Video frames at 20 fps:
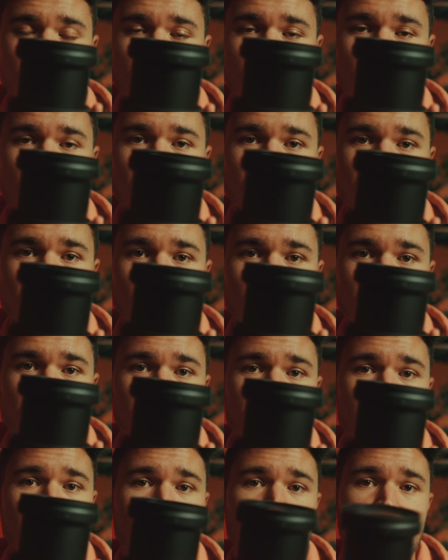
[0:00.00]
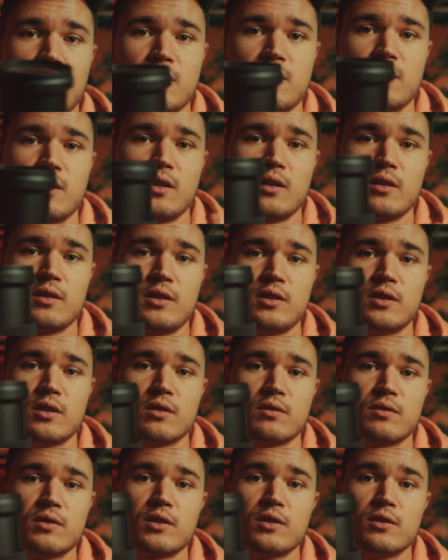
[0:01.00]
I just can't tell
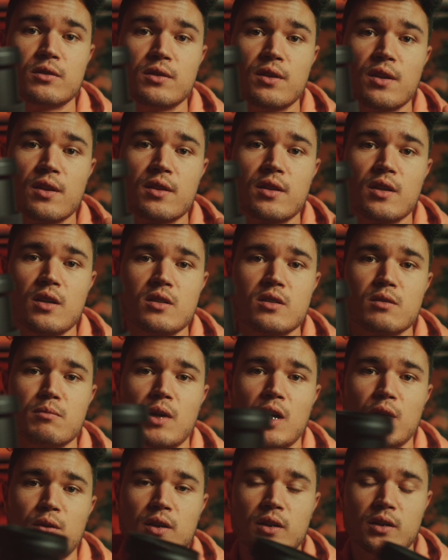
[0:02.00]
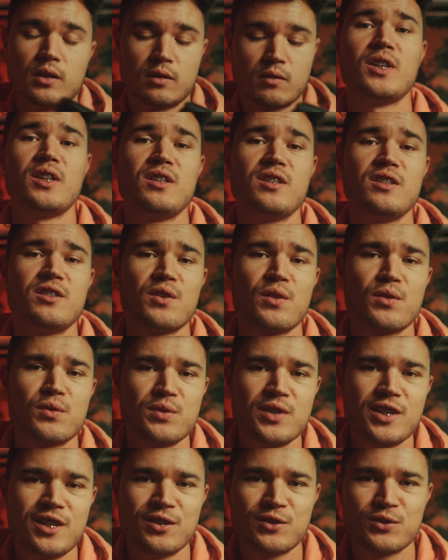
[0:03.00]
enough good things about it. In these
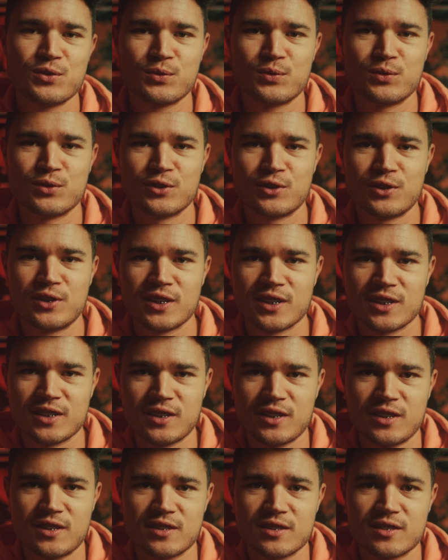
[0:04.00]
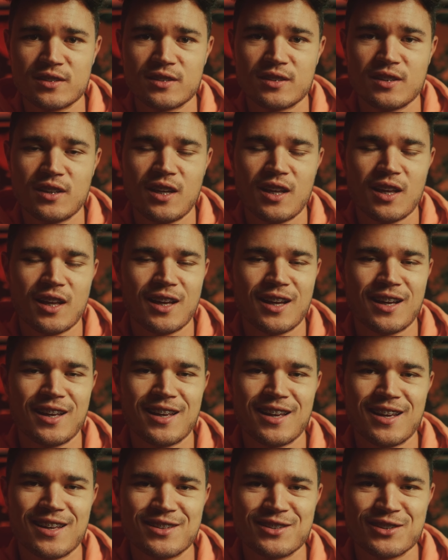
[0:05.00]
3 to 4 years, I
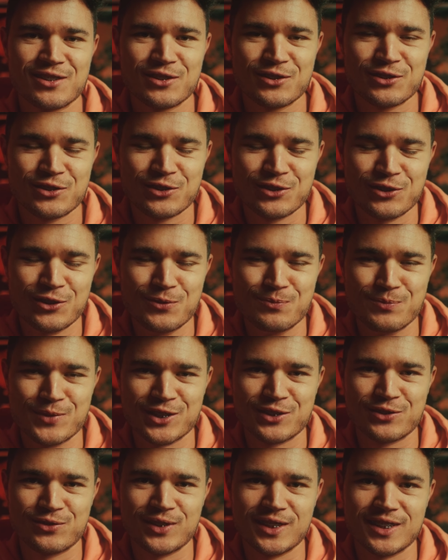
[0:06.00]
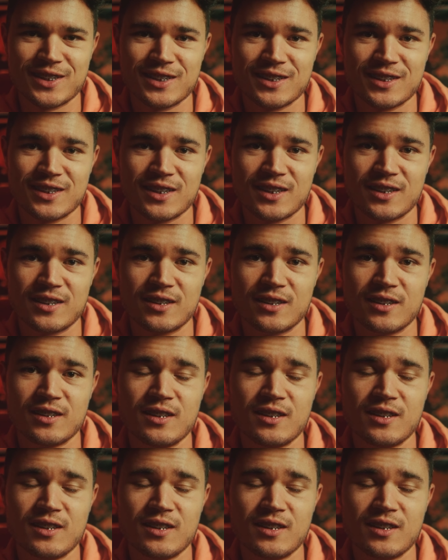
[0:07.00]
had so much freaking gear.